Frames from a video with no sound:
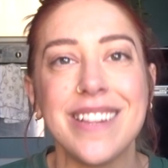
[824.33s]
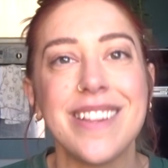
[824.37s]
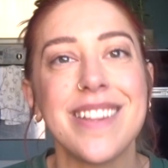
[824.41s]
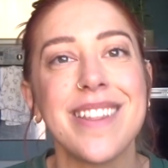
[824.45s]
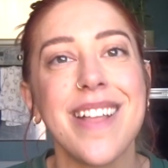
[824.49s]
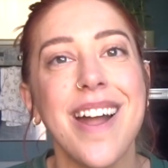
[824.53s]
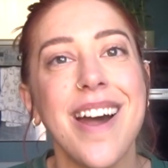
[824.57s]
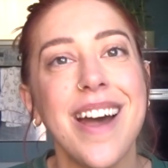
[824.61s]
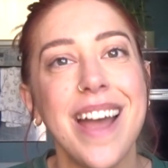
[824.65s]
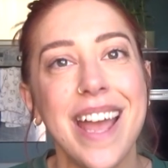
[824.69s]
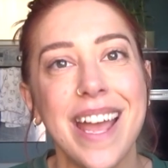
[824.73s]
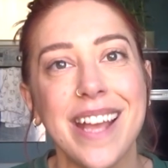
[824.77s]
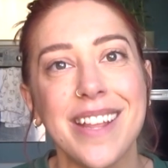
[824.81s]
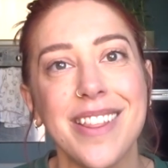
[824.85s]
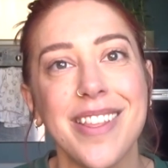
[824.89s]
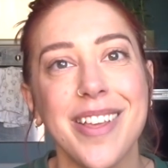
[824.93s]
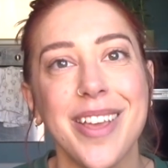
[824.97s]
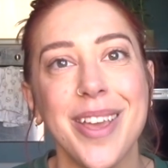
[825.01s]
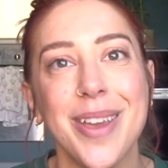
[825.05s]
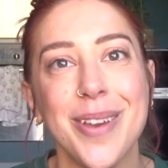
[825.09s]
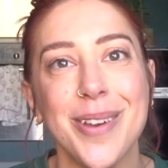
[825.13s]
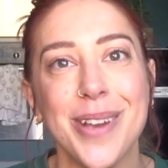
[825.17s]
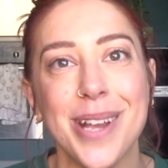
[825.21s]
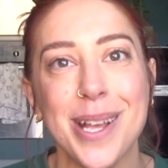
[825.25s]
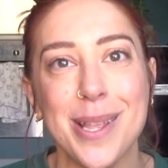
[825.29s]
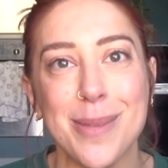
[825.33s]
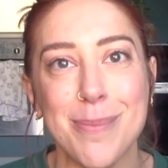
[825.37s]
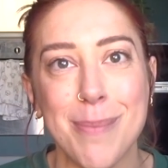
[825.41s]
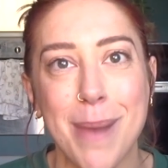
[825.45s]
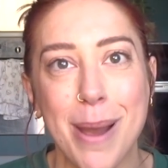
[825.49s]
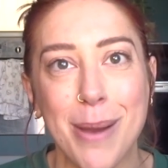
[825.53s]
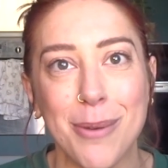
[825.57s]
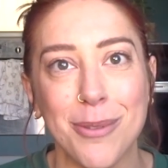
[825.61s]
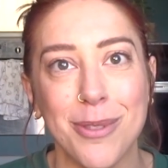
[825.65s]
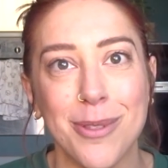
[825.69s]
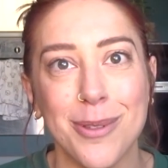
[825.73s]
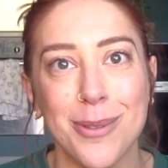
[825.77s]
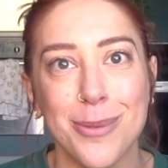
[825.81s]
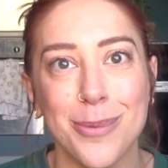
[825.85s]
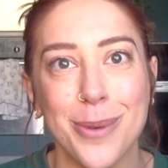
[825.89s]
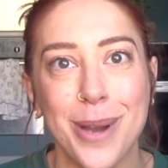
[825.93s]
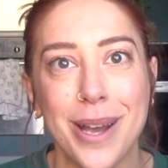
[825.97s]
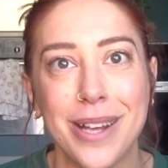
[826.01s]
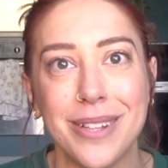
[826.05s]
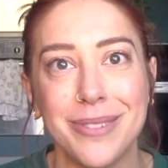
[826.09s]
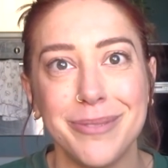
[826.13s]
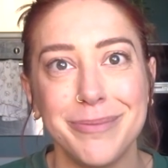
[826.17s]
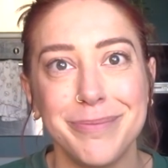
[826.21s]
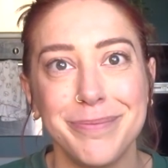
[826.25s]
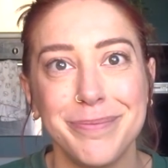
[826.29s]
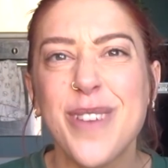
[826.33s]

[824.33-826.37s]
he'd start executing his mouth as well,